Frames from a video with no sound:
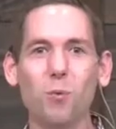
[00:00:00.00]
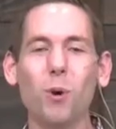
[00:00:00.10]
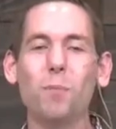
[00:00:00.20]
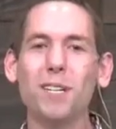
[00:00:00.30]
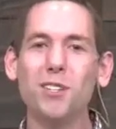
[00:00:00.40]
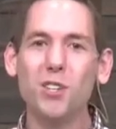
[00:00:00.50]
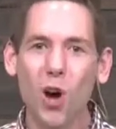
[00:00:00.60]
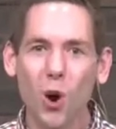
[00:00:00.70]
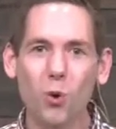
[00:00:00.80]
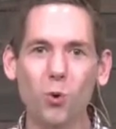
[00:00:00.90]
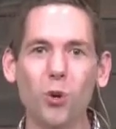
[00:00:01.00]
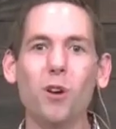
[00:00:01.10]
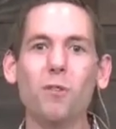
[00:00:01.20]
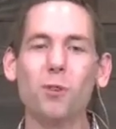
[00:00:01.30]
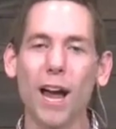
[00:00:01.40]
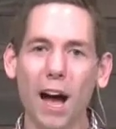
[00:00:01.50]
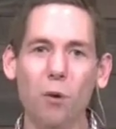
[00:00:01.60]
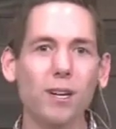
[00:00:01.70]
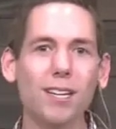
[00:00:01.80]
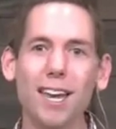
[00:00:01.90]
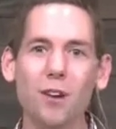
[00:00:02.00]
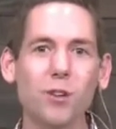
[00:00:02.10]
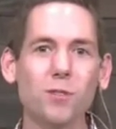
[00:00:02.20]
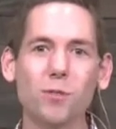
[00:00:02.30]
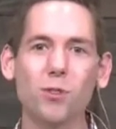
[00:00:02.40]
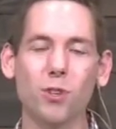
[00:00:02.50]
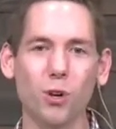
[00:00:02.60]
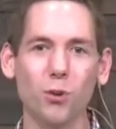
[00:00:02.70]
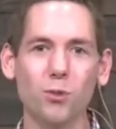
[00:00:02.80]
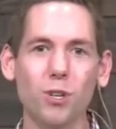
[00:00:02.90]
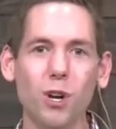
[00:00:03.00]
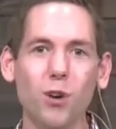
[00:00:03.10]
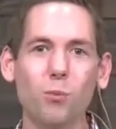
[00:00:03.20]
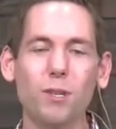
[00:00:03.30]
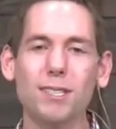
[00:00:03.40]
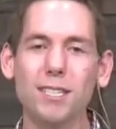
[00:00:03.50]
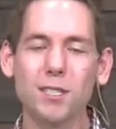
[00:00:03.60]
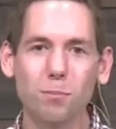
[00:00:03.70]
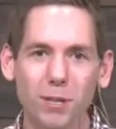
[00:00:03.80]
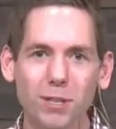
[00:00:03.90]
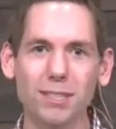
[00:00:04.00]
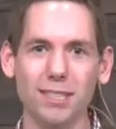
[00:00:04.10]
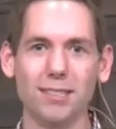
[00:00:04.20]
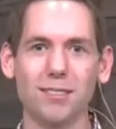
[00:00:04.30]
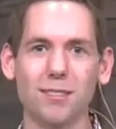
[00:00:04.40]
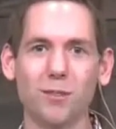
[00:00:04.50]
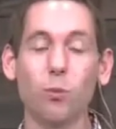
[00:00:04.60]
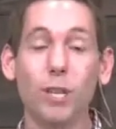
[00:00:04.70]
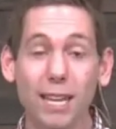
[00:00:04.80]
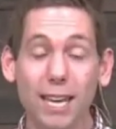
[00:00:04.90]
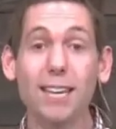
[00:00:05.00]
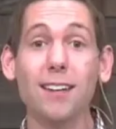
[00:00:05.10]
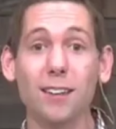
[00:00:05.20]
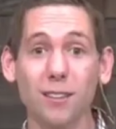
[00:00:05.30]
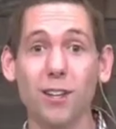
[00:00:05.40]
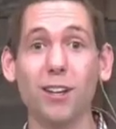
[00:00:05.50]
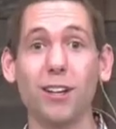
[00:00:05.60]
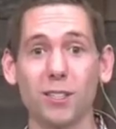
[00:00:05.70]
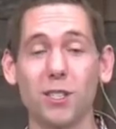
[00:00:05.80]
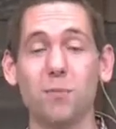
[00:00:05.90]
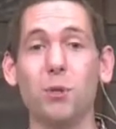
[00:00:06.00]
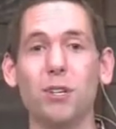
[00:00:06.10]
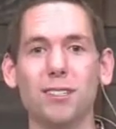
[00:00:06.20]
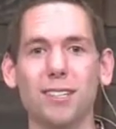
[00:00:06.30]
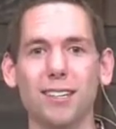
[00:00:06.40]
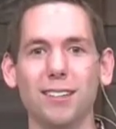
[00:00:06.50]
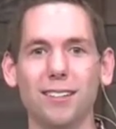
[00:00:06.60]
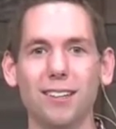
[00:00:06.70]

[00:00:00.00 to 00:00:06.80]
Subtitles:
will be known for how it cares for those with disabilities within the community.